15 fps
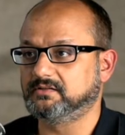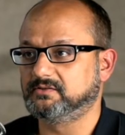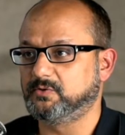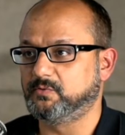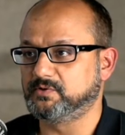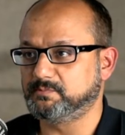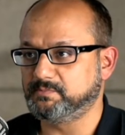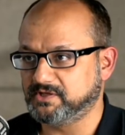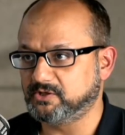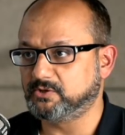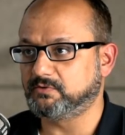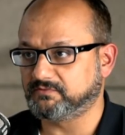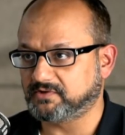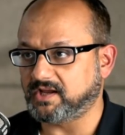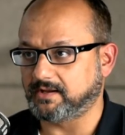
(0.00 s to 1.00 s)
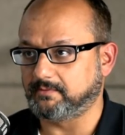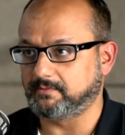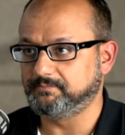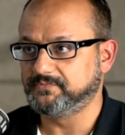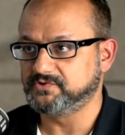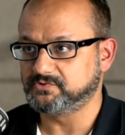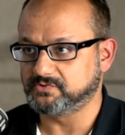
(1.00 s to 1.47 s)
over a period of time,
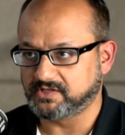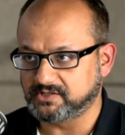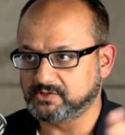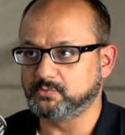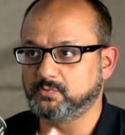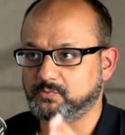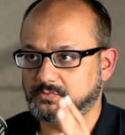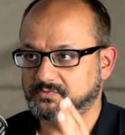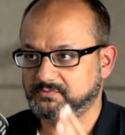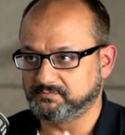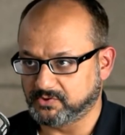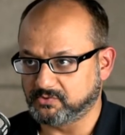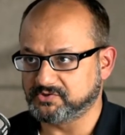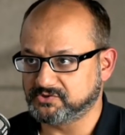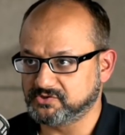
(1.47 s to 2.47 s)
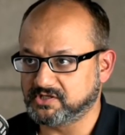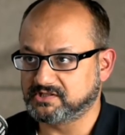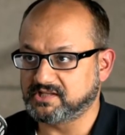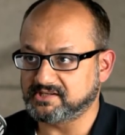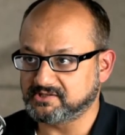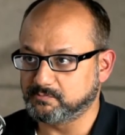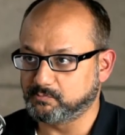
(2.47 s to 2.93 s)
so that you, because
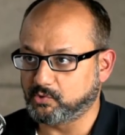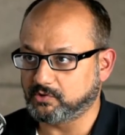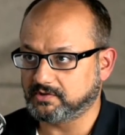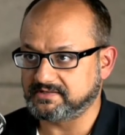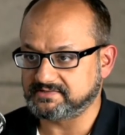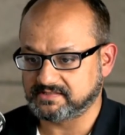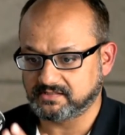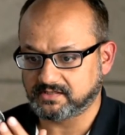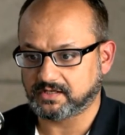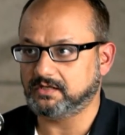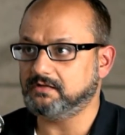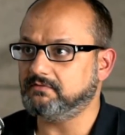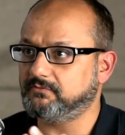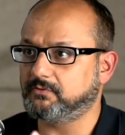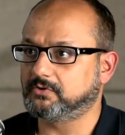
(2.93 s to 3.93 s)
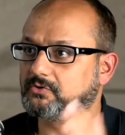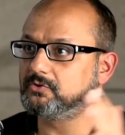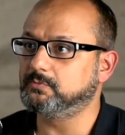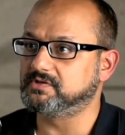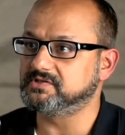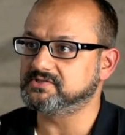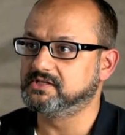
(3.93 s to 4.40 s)
that your model has seen enough
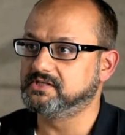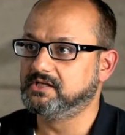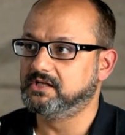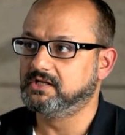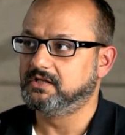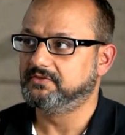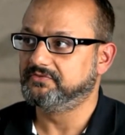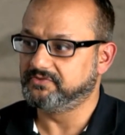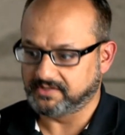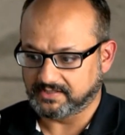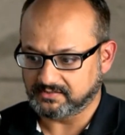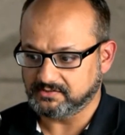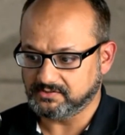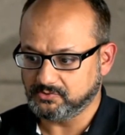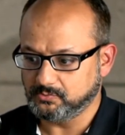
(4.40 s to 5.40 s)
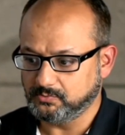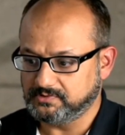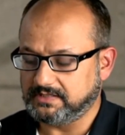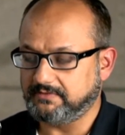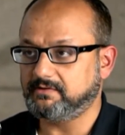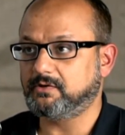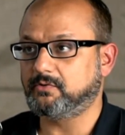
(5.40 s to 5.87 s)
Octobers, then you
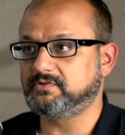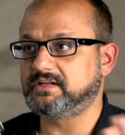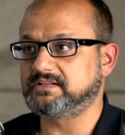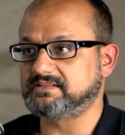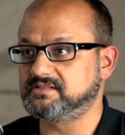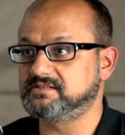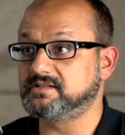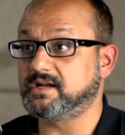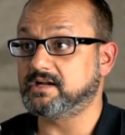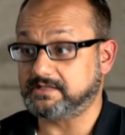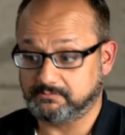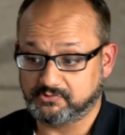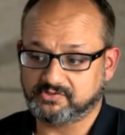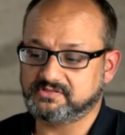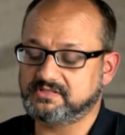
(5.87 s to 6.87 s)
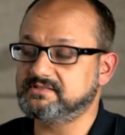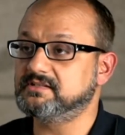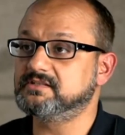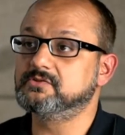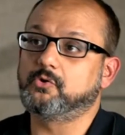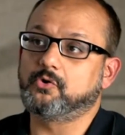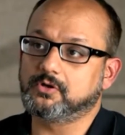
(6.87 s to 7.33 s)
level out that seasonality, because this is
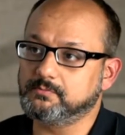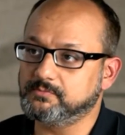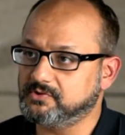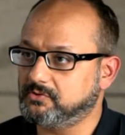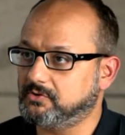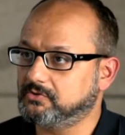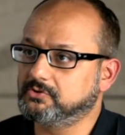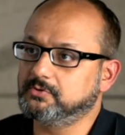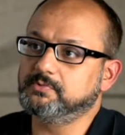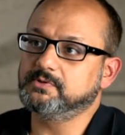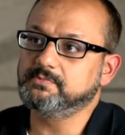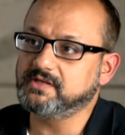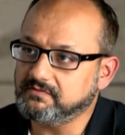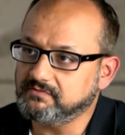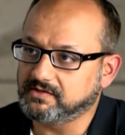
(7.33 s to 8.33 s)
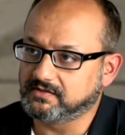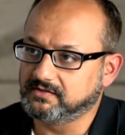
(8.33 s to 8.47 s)
normal October behavior.